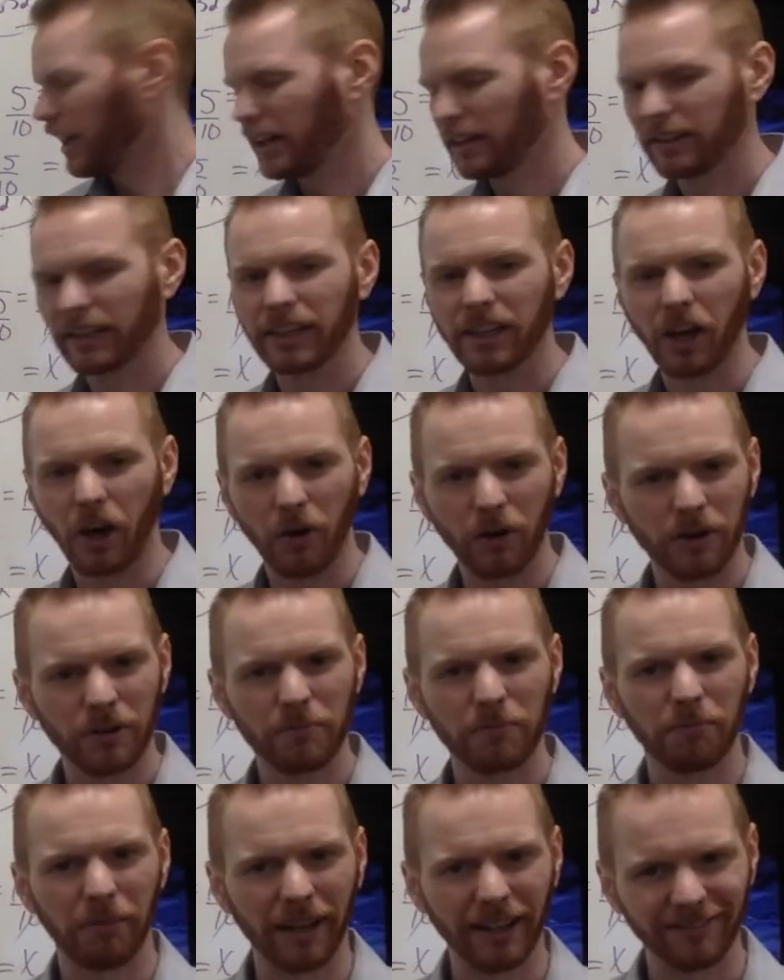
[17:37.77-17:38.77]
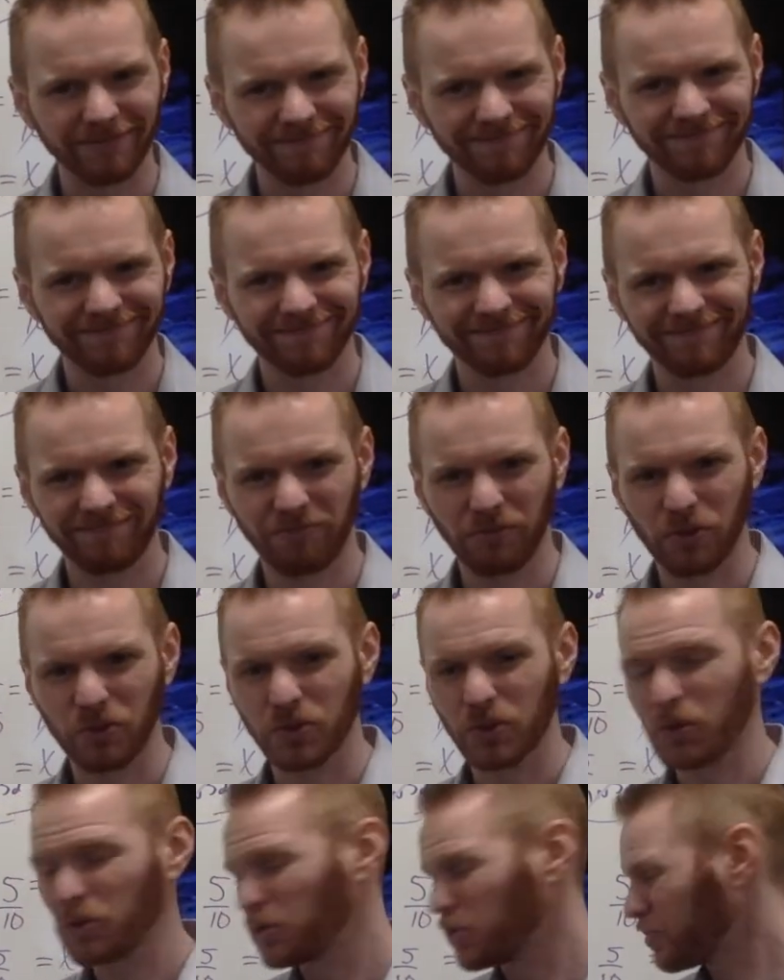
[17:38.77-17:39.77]
lingo, but we're
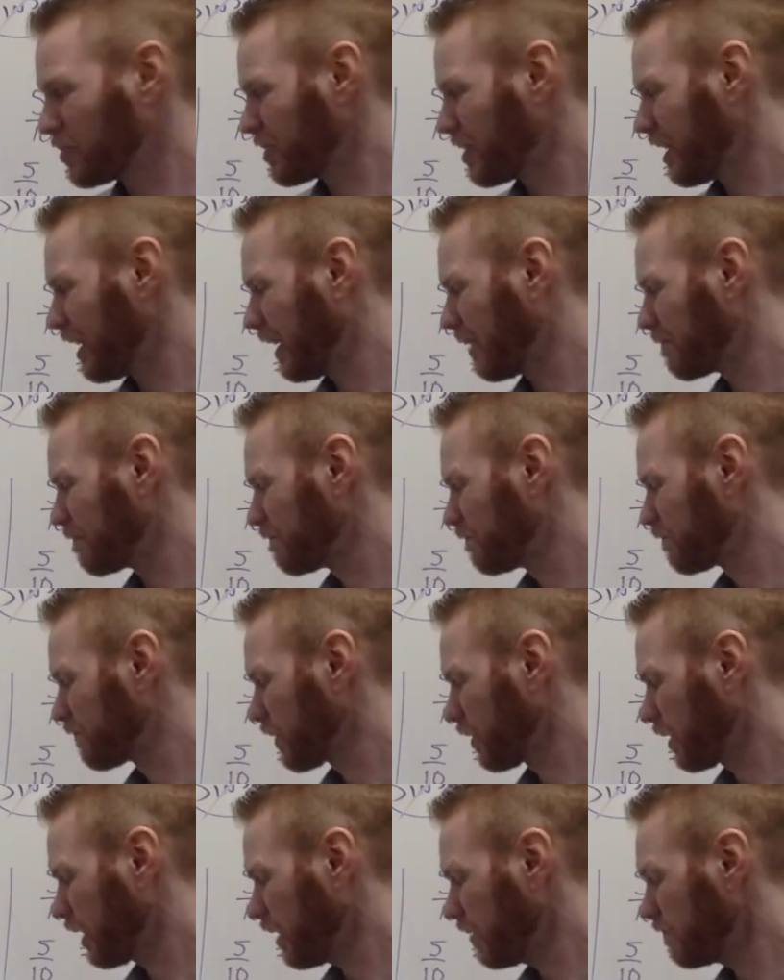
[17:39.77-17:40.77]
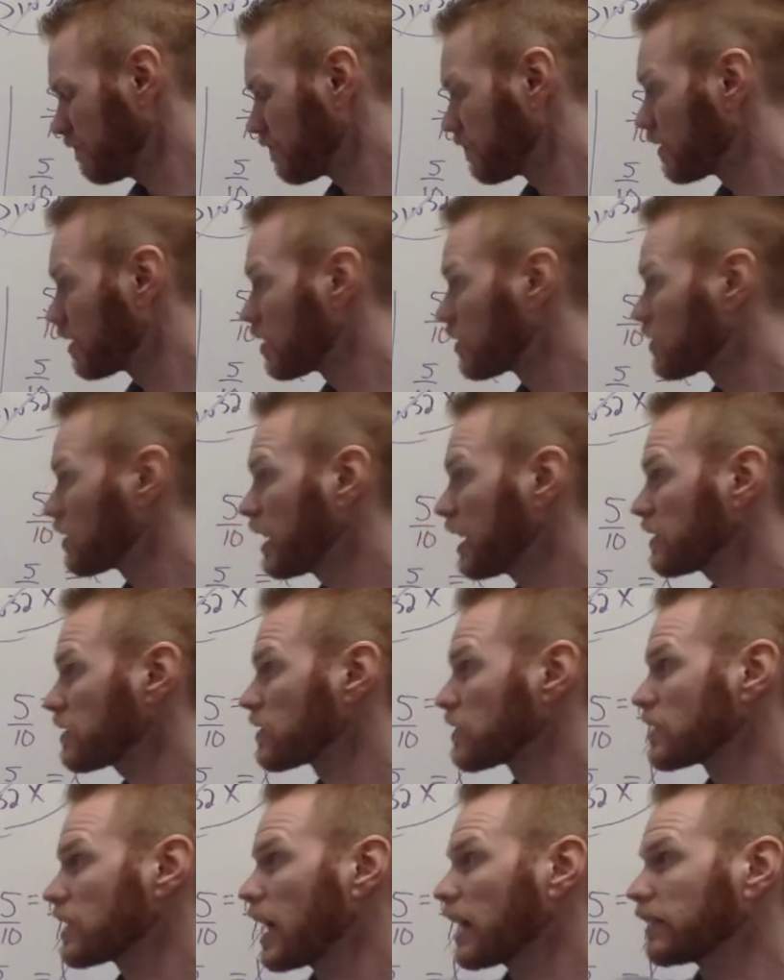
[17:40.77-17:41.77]
so used to that. Okay? So that's
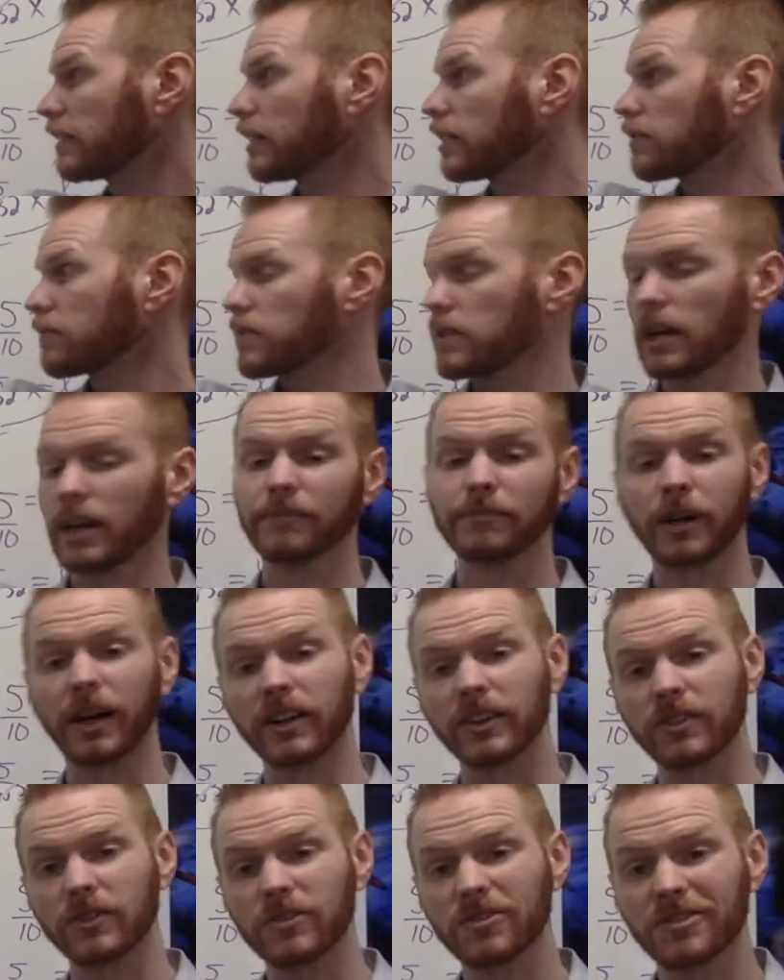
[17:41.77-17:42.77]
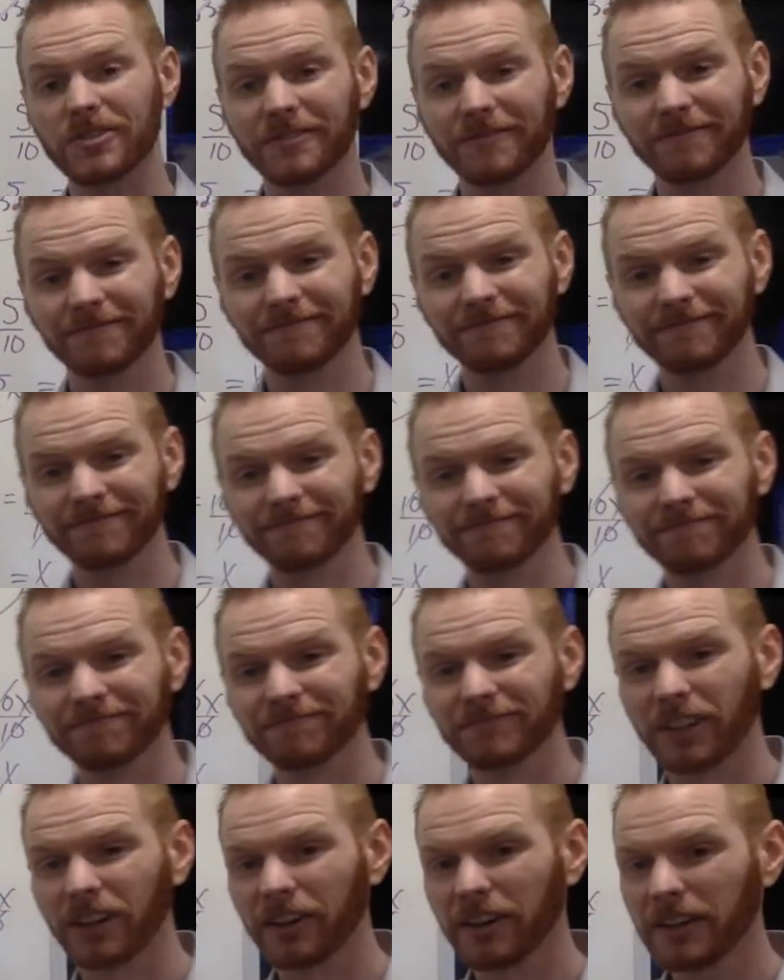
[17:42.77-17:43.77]
the side length for the hypotenuse.
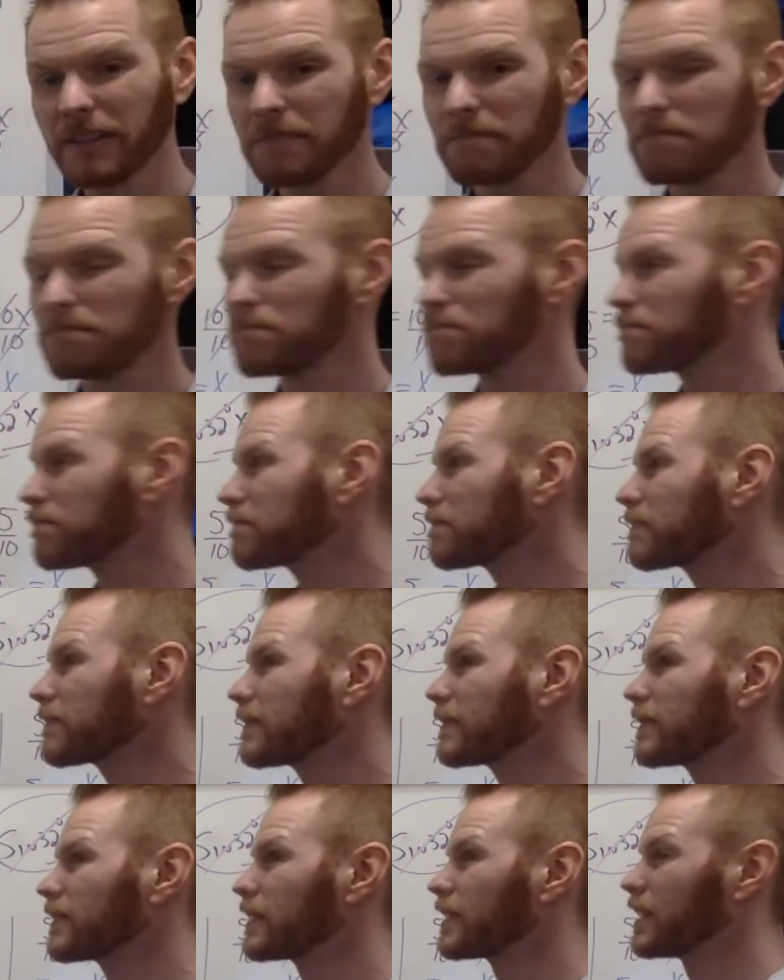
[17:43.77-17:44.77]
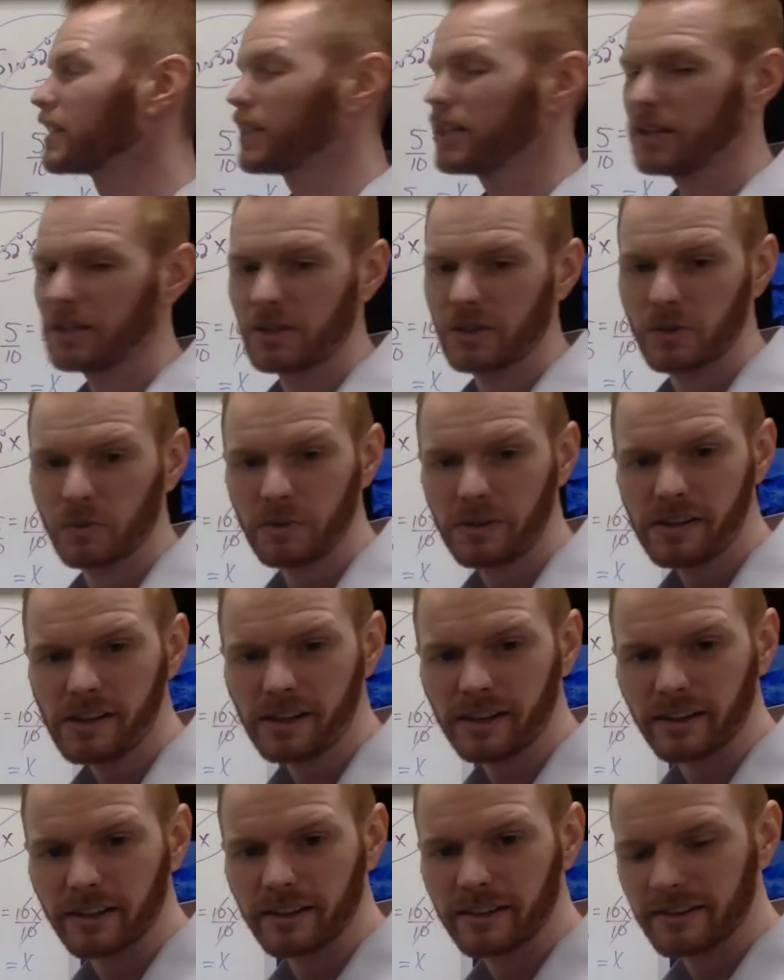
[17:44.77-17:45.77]
All right? What do you
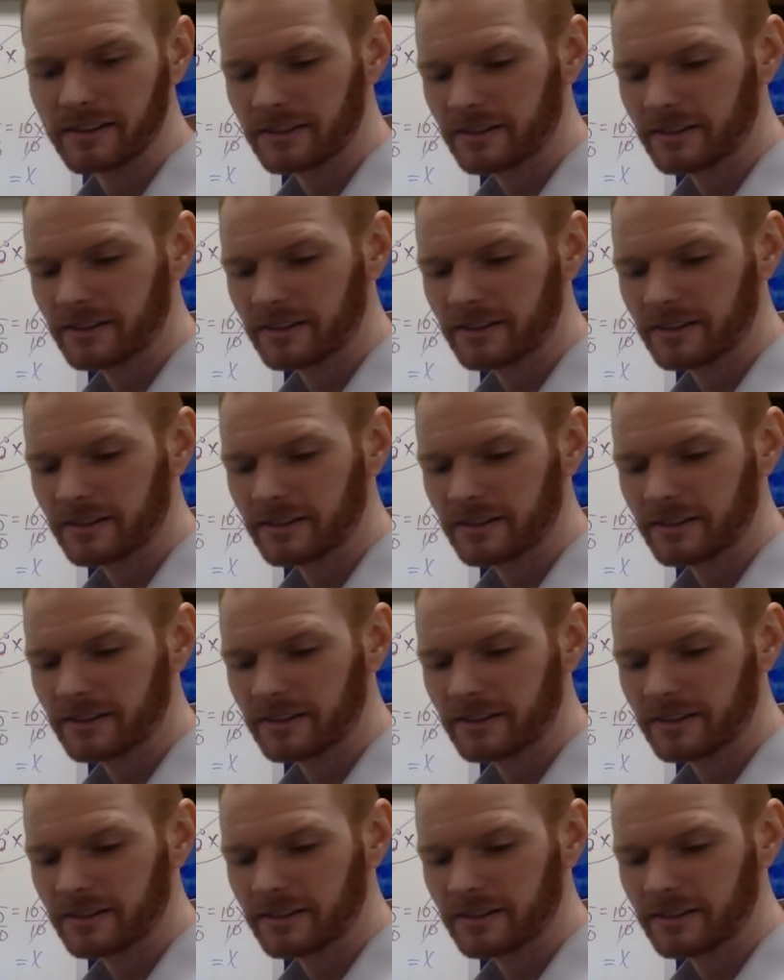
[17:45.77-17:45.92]
think?